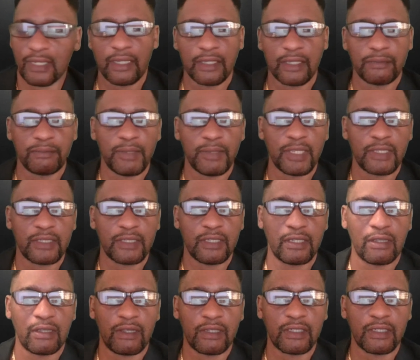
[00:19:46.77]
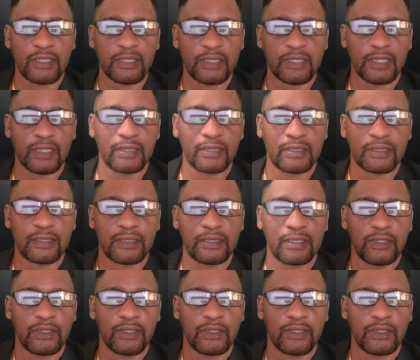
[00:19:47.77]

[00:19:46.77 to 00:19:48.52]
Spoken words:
it makes a lot of sense